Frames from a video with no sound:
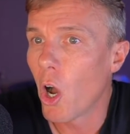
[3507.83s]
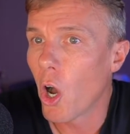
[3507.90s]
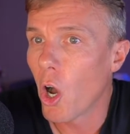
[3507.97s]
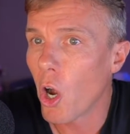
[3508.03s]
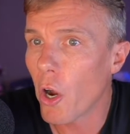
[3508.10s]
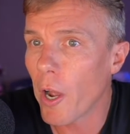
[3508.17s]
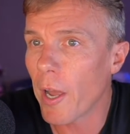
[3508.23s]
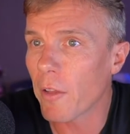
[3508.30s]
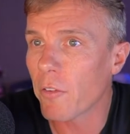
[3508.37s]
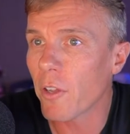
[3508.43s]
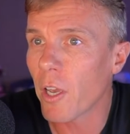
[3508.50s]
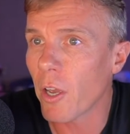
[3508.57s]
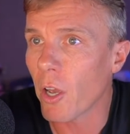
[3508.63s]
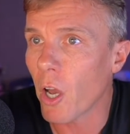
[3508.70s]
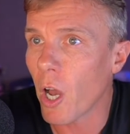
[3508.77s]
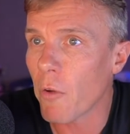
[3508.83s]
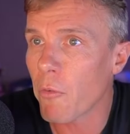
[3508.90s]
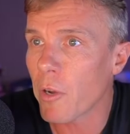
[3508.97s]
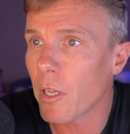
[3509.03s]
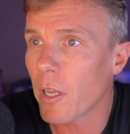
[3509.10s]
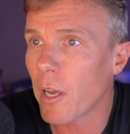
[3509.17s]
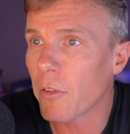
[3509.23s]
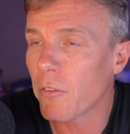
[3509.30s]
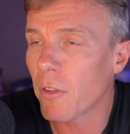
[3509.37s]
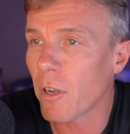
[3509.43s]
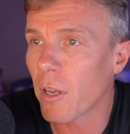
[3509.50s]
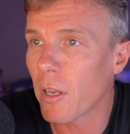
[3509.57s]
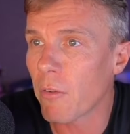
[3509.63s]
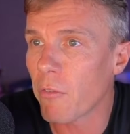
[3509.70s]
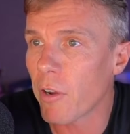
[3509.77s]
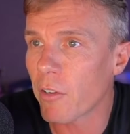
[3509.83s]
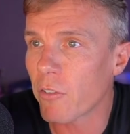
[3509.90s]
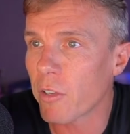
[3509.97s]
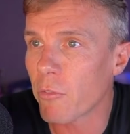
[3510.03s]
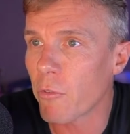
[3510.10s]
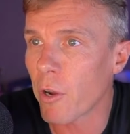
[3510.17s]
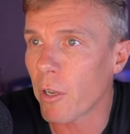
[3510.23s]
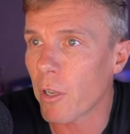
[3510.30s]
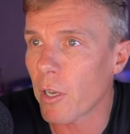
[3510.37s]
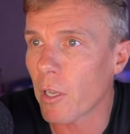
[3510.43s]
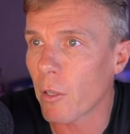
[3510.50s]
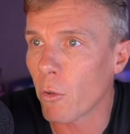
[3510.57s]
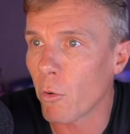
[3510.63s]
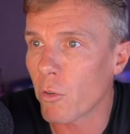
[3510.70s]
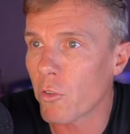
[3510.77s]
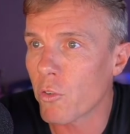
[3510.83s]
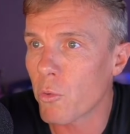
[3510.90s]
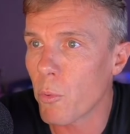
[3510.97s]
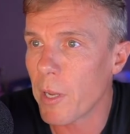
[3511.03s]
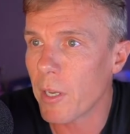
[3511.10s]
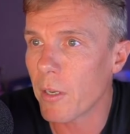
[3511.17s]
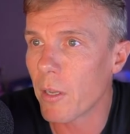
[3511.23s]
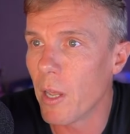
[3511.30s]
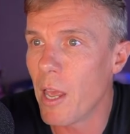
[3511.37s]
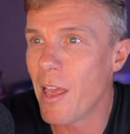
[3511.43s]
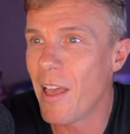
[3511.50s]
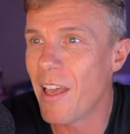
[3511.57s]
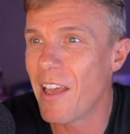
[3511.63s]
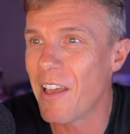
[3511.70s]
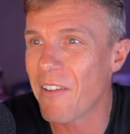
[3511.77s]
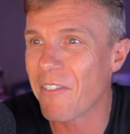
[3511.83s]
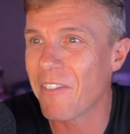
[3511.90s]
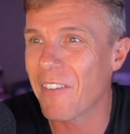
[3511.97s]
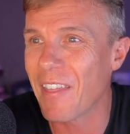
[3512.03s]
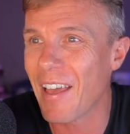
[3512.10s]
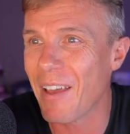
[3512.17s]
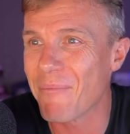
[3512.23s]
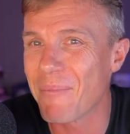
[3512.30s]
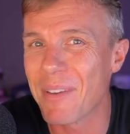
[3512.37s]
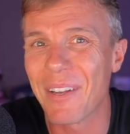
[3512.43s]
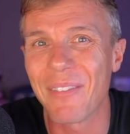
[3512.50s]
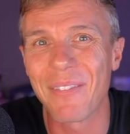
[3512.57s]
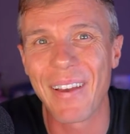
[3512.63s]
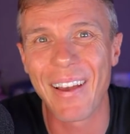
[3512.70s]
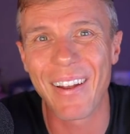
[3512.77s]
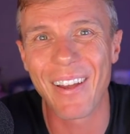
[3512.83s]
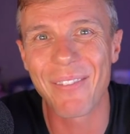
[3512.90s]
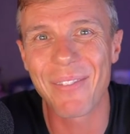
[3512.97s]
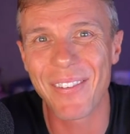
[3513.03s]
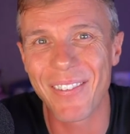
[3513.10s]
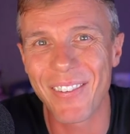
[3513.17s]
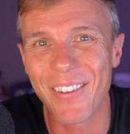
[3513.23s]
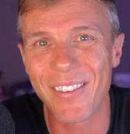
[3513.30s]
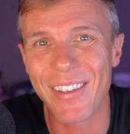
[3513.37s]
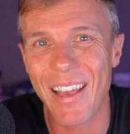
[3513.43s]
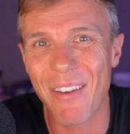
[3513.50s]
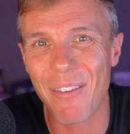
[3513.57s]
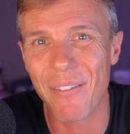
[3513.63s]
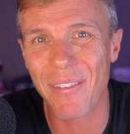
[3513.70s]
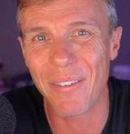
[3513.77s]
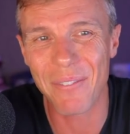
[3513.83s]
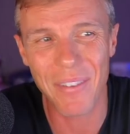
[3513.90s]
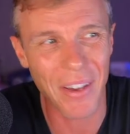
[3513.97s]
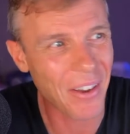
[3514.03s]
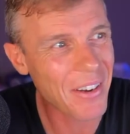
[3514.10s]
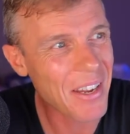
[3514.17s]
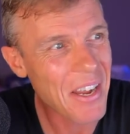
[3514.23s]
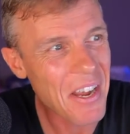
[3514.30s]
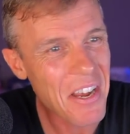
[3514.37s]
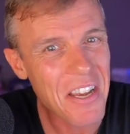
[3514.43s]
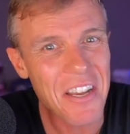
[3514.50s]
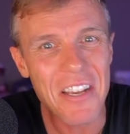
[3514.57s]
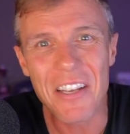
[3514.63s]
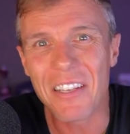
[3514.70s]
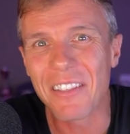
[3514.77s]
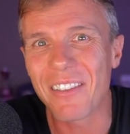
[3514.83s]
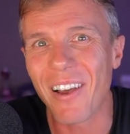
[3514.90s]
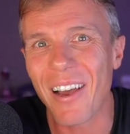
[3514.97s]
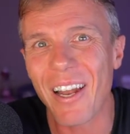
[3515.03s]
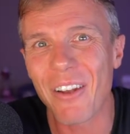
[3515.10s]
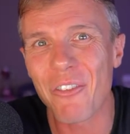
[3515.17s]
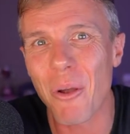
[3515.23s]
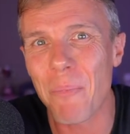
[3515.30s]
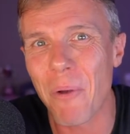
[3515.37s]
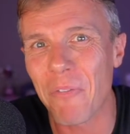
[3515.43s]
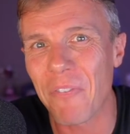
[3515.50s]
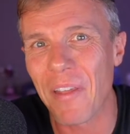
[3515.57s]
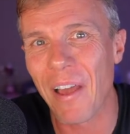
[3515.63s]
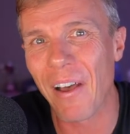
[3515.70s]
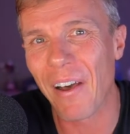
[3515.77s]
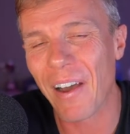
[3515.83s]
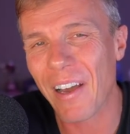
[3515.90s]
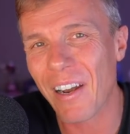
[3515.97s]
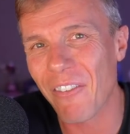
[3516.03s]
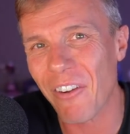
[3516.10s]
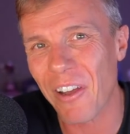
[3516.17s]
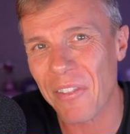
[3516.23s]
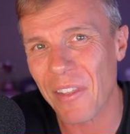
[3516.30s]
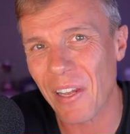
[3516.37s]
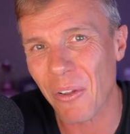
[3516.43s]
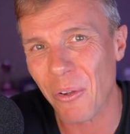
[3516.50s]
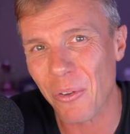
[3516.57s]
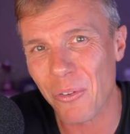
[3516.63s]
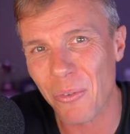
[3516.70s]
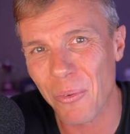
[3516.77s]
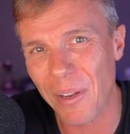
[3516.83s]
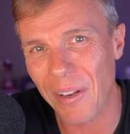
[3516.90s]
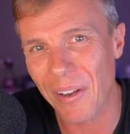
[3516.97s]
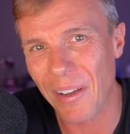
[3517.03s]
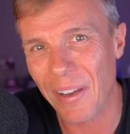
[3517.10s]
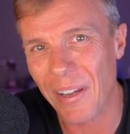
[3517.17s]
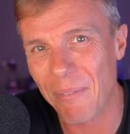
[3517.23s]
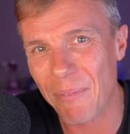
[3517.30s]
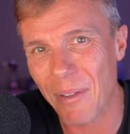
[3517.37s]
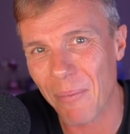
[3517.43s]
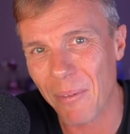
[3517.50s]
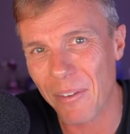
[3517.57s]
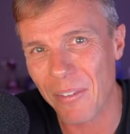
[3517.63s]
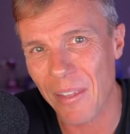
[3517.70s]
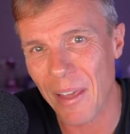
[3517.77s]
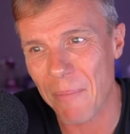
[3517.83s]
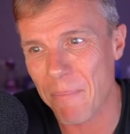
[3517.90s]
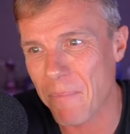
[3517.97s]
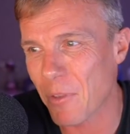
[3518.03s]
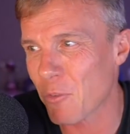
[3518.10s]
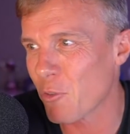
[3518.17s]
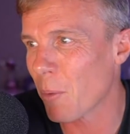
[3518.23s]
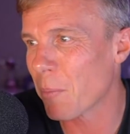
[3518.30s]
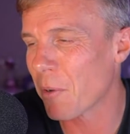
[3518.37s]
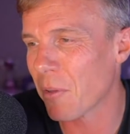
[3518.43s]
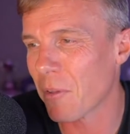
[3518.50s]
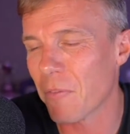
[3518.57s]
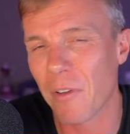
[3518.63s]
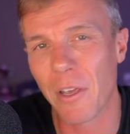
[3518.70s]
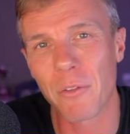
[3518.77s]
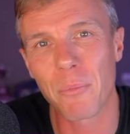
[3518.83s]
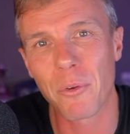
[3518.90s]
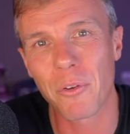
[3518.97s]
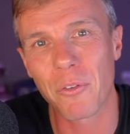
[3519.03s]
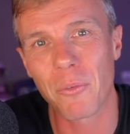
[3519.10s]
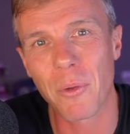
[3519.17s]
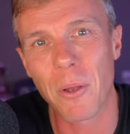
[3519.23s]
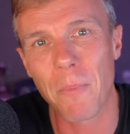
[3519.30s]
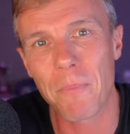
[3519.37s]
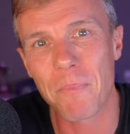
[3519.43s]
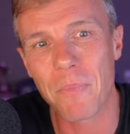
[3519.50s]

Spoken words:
All right, so I realized that I never actually wrote like a launch tweet for that bit about open sourcing Have I Been Pwned. So I'm going to drop off now. I'm going to write that launch tweet. I'm going to publish that, drop it on the Facebook as well.